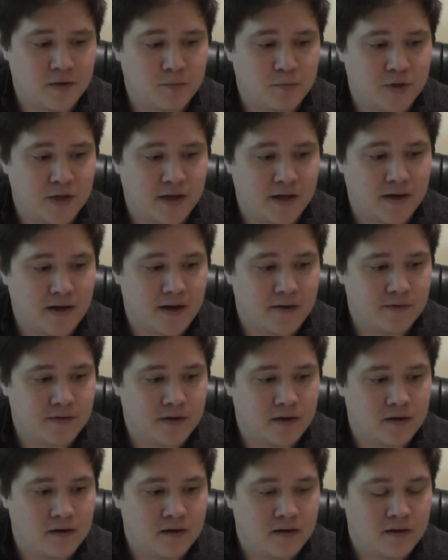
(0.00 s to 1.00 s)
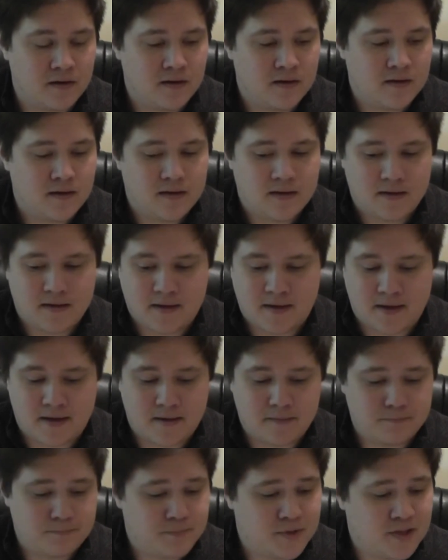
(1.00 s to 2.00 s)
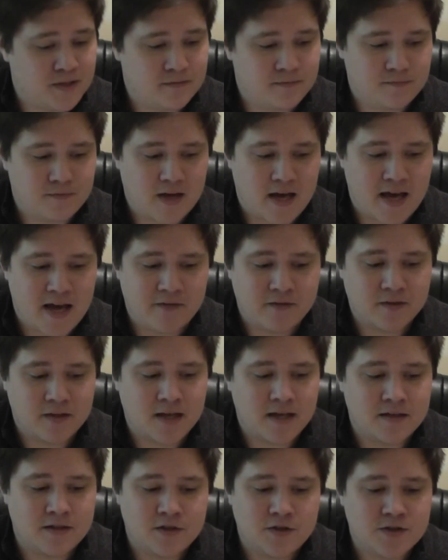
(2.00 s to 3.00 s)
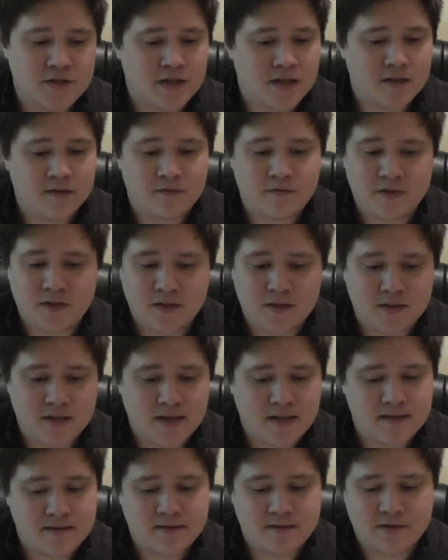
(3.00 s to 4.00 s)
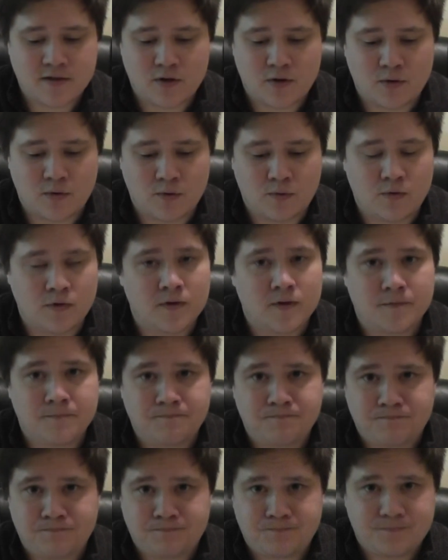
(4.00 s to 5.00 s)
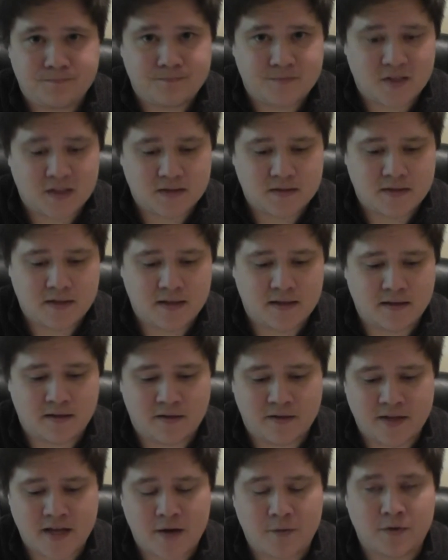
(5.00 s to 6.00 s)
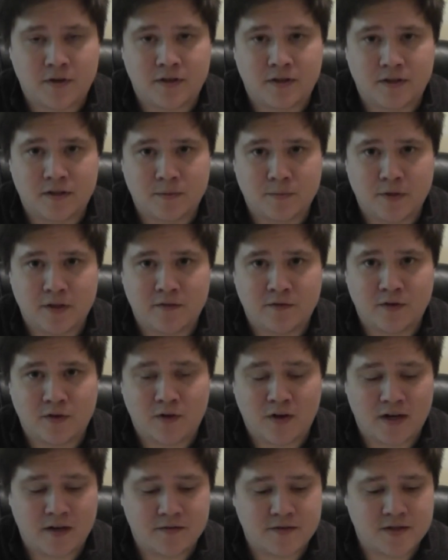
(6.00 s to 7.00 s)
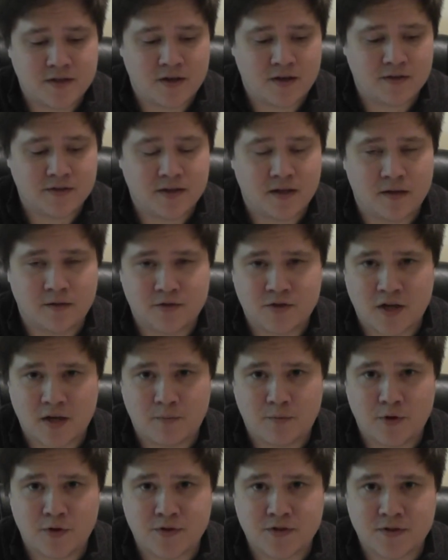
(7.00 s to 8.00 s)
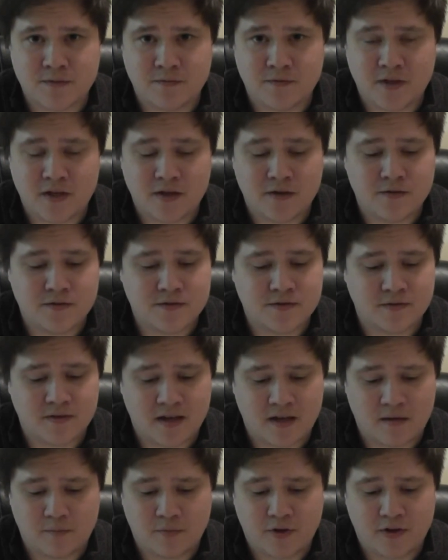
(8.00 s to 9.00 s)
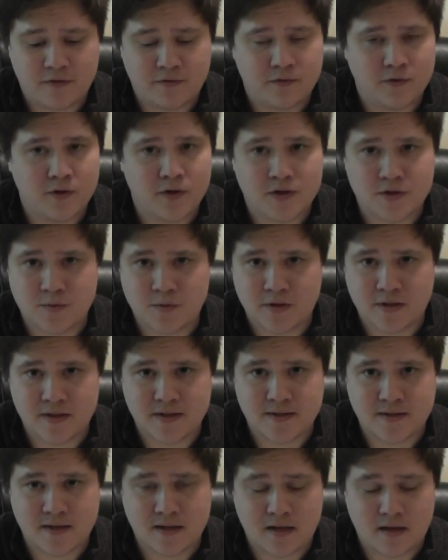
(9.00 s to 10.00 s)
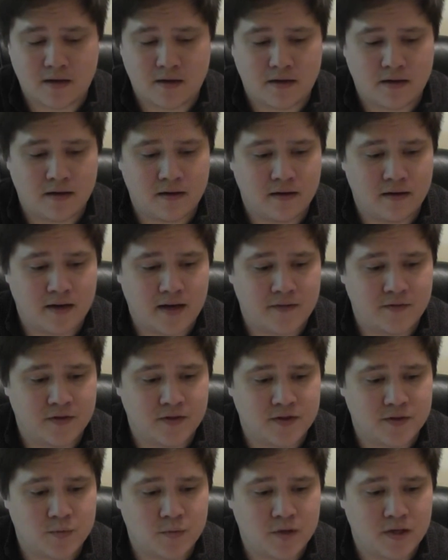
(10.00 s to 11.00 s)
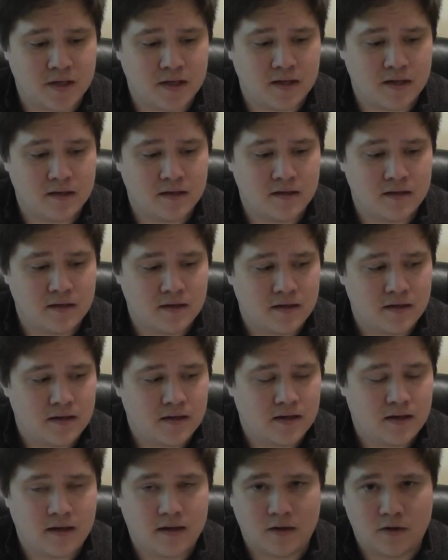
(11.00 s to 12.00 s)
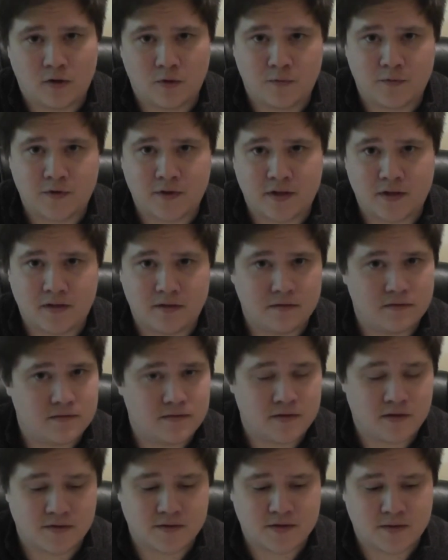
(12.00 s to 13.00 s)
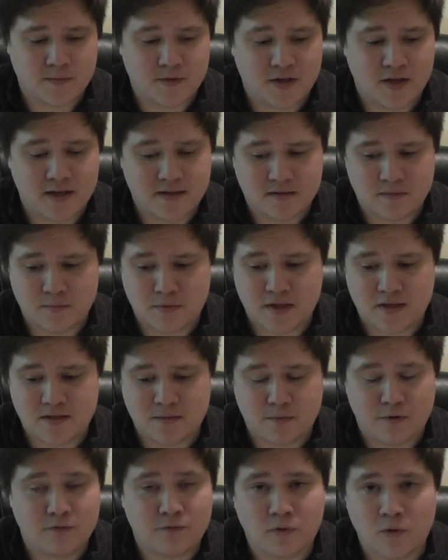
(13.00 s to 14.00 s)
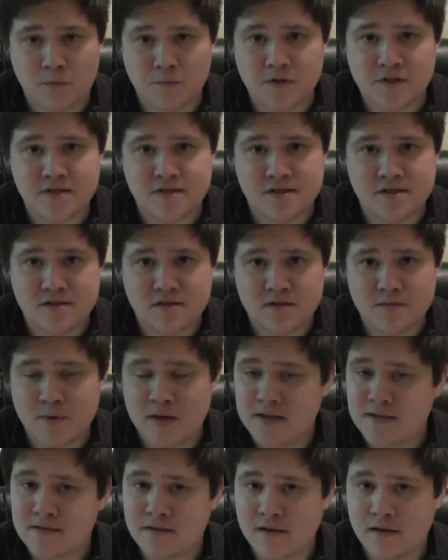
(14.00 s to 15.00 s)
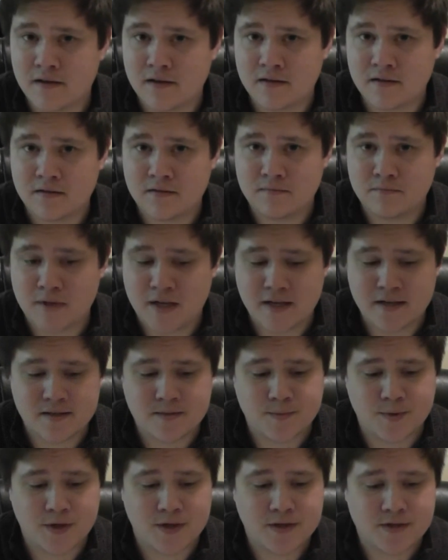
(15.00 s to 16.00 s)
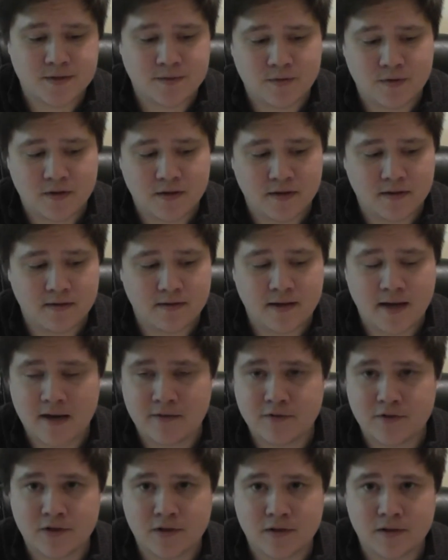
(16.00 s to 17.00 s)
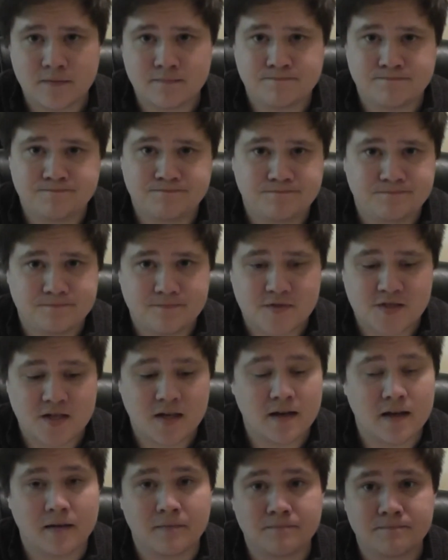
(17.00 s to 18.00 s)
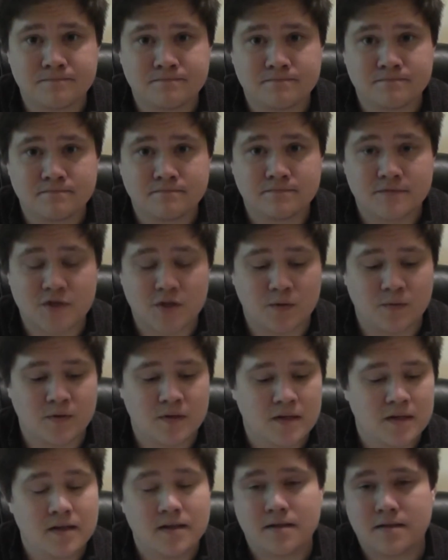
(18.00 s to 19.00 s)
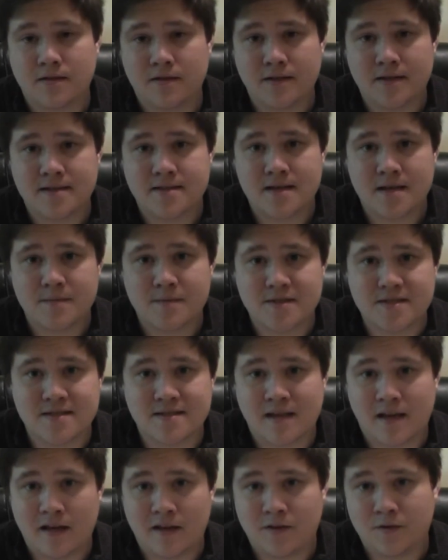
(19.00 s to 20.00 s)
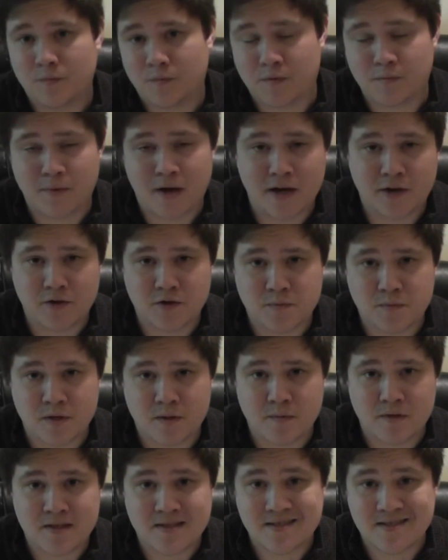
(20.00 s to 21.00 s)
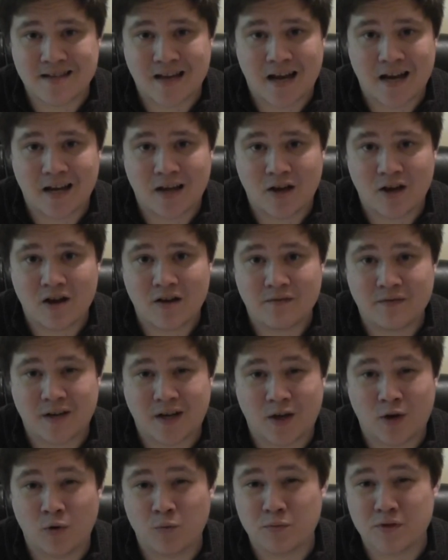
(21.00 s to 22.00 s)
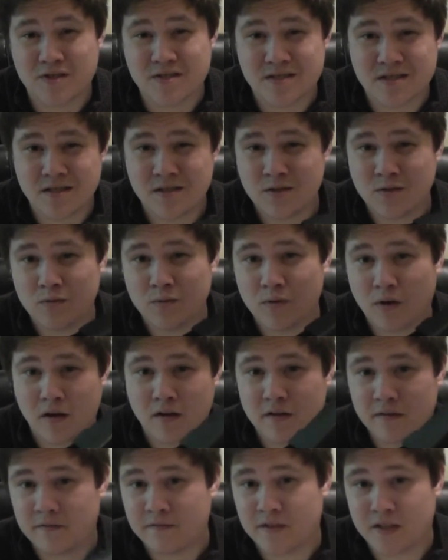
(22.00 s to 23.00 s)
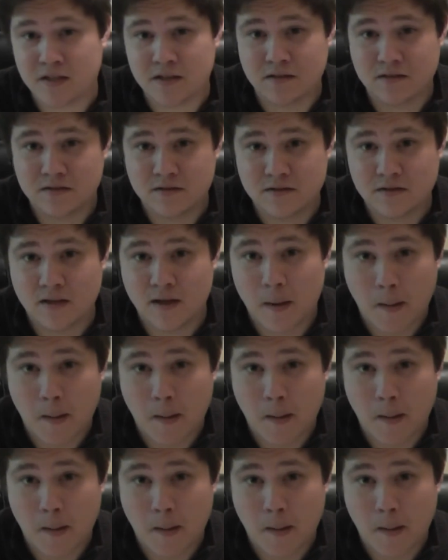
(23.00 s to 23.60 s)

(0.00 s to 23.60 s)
player out there. But I haven't gotten to use it on the field yet, so take all that with a little bit of a grain of salt. I'll try to post some videos of gameplay footage with this thing after this weekend, and hopefully, some of you guys can make some informed decisions based on my experience with it after Sunday. So until next time, this is Kalen with Mongoose PB signing off, and I hope to see you on the field.